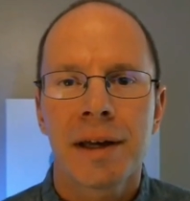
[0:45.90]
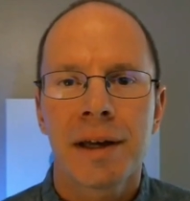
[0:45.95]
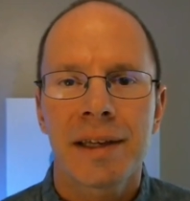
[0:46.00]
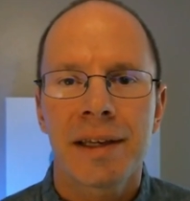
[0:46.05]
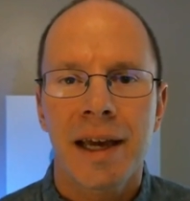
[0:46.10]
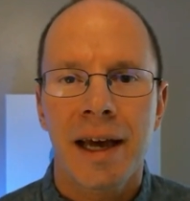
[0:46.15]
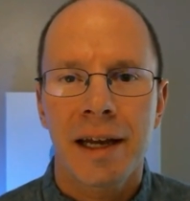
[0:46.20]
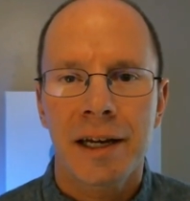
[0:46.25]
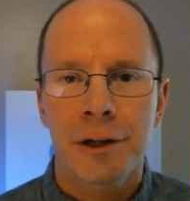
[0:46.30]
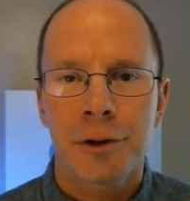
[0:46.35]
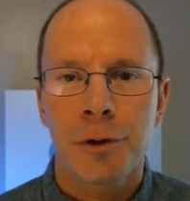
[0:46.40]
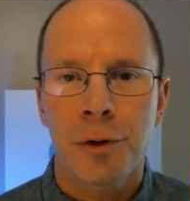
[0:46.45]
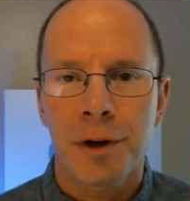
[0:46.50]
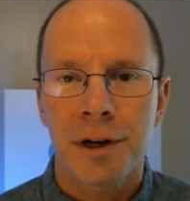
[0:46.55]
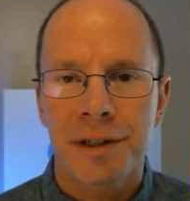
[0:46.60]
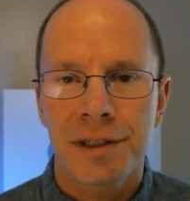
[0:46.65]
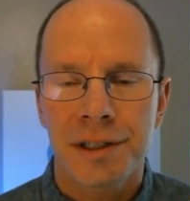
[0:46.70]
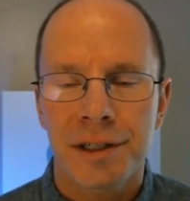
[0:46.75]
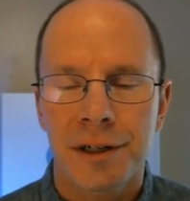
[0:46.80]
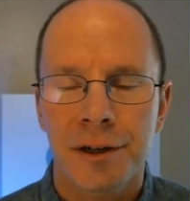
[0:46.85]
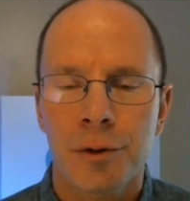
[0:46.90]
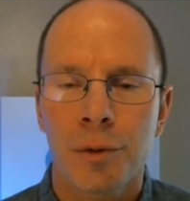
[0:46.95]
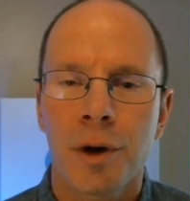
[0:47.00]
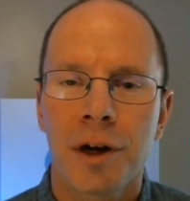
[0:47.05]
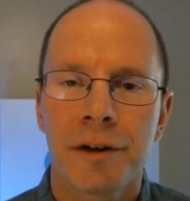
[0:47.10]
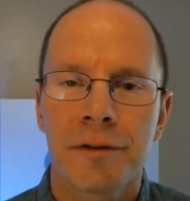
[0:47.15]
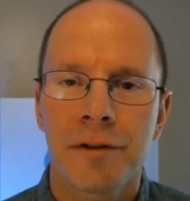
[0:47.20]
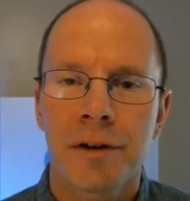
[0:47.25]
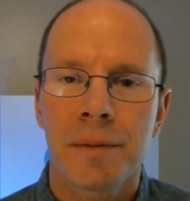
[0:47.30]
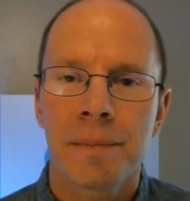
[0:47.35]
categories here.
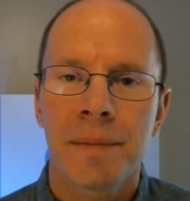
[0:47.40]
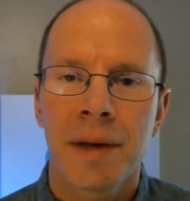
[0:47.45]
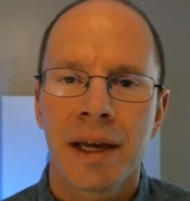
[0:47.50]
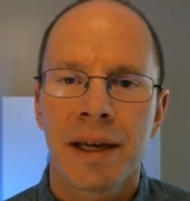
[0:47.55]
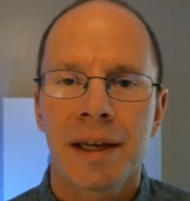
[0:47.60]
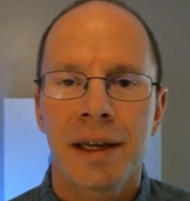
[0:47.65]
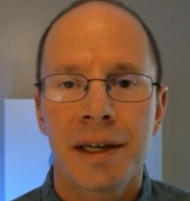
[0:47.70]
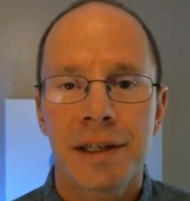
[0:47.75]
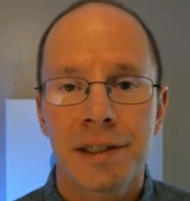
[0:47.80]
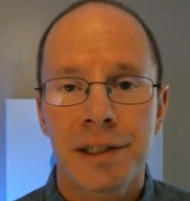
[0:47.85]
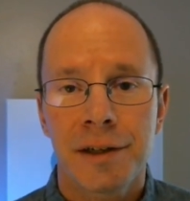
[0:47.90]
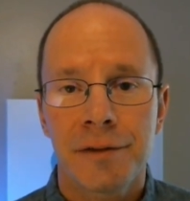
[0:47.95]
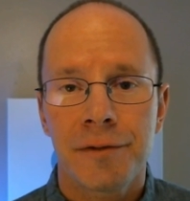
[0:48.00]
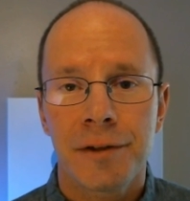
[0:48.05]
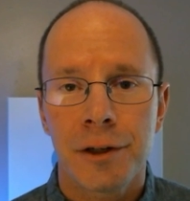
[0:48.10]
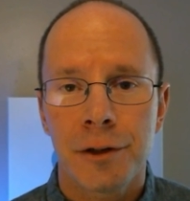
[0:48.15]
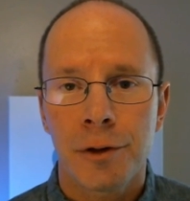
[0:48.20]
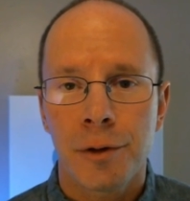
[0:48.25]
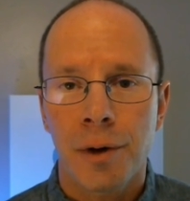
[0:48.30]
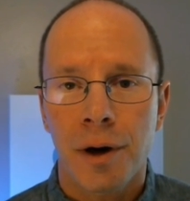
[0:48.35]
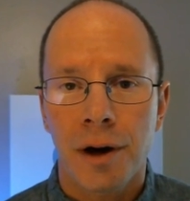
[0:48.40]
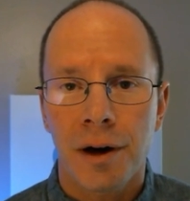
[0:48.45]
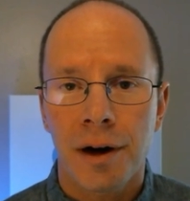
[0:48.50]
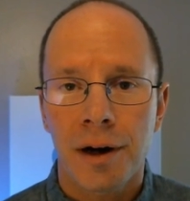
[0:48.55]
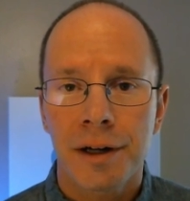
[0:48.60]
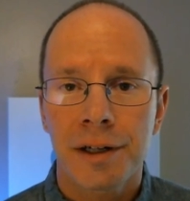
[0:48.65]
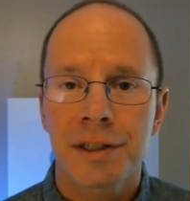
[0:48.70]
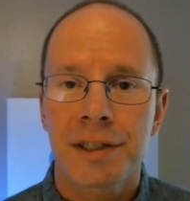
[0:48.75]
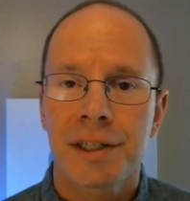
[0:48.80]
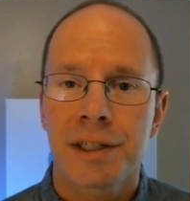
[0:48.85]
One of them is if you
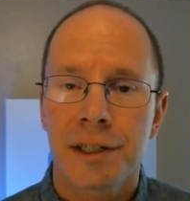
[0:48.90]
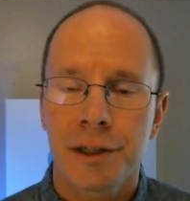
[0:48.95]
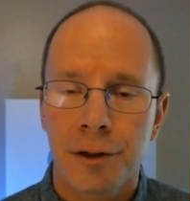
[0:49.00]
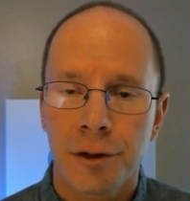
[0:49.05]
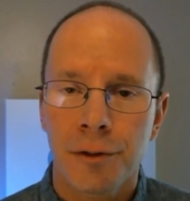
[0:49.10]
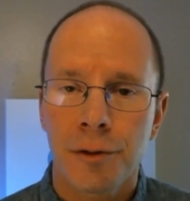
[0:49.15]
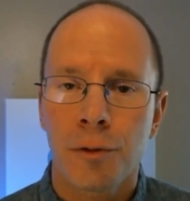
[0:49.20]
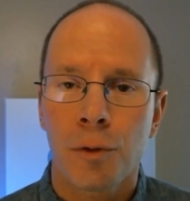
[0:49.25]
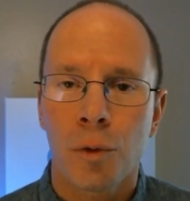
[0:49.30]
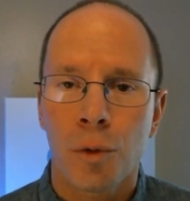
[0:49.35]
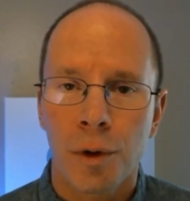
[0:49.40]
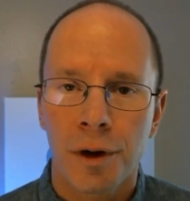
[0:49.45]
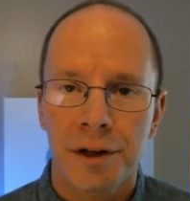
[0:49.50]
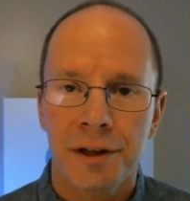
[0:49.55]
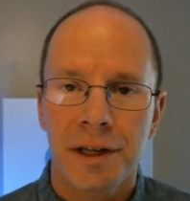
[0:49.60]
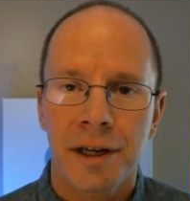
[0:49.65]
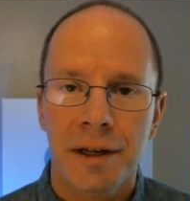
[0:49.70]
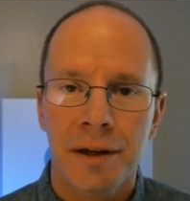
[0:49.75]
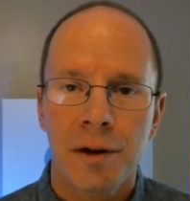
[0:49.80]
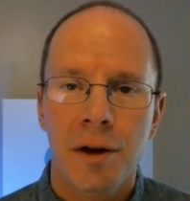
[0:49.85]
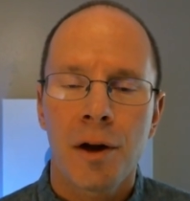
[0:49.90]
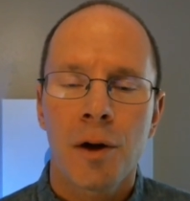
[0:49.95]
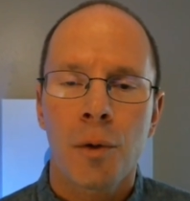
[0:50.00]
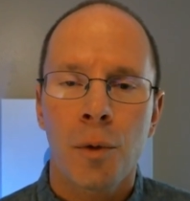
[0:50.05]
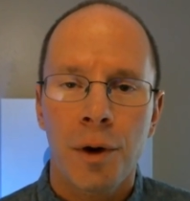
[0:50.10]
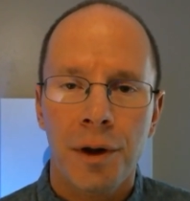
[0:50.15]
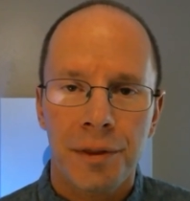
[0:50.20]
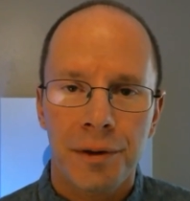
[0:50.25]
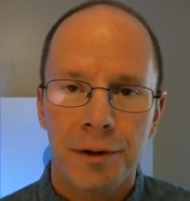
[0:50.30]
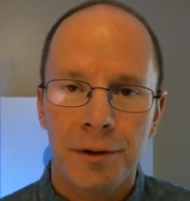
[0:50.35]
are still working
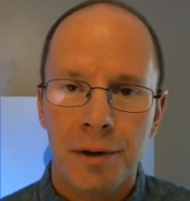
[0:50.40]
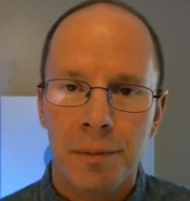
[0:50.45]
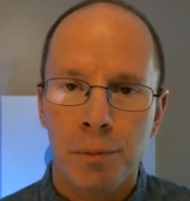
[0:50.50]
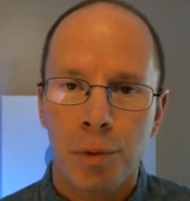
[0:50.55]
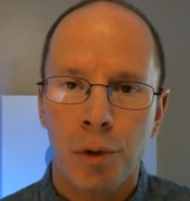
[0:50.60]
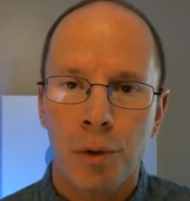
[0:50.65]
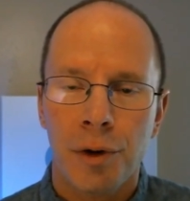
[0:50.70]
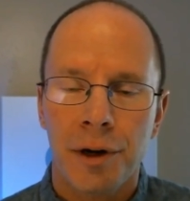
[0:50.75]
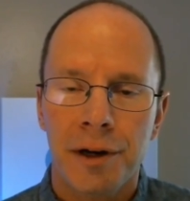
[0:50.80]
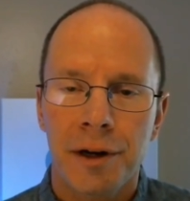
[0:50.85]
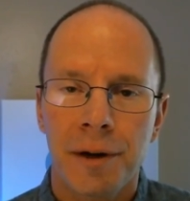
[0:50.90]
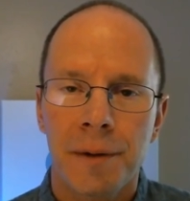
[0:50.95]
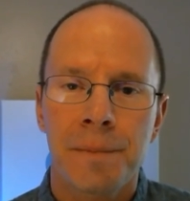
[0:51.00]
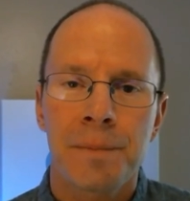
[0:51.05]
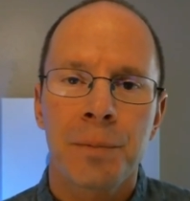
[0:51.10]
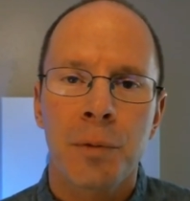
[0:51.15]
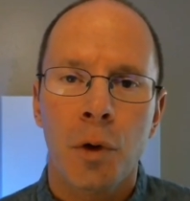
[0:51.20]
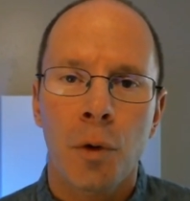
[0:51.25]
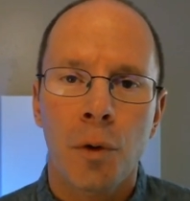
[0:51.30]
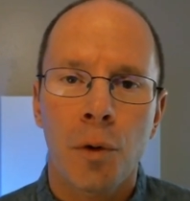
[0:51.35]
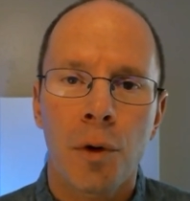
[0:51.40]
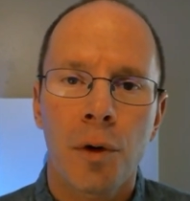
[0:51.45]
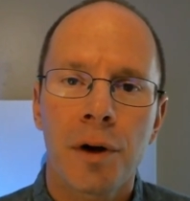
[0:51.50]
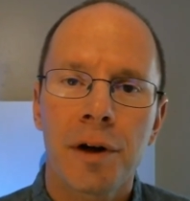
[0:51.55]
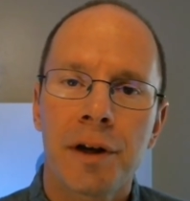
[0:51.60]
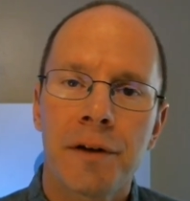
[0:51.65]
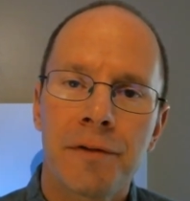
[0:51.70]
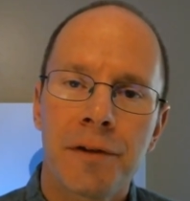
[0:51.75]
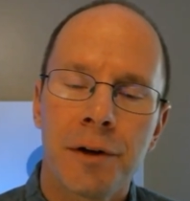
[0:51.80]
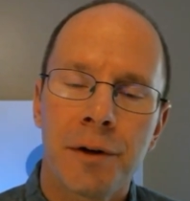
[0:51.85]
with your employer or
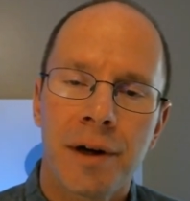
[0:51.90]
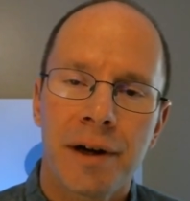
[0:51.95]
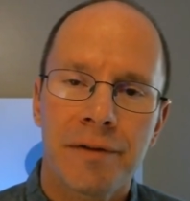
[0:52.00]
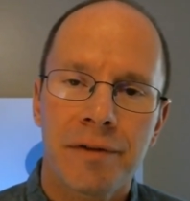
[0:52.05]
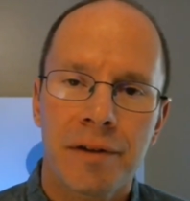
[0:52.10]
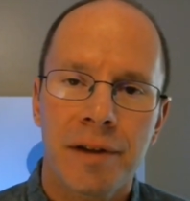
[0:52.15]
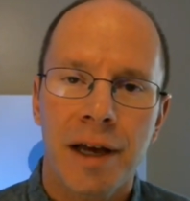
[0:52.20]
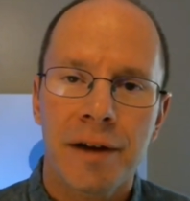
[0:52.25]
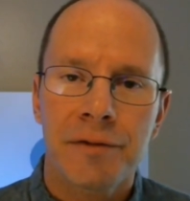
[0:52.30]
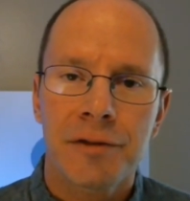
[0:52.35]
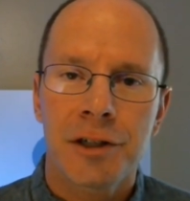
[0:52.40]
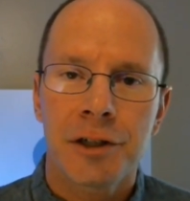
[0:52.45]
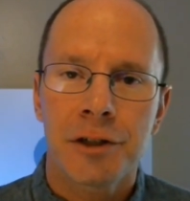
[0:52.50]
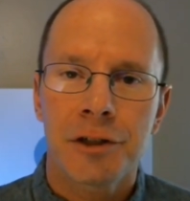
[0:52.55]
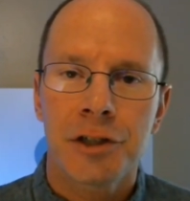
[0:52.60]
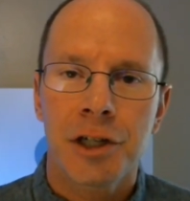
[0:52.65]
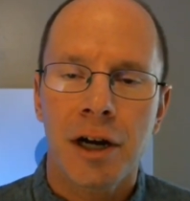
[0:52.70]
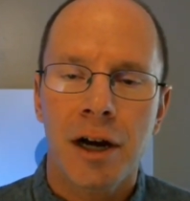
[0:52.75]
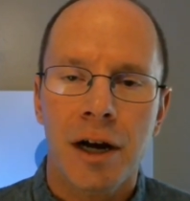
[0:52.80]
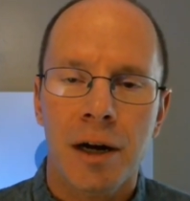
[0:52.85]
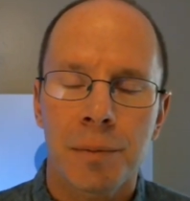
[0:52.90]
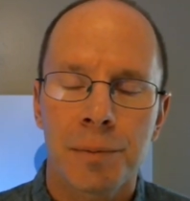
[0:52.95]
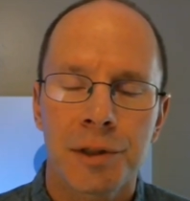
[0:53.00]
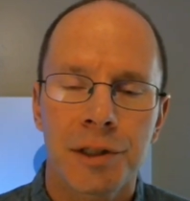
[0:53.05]
if you have left your job.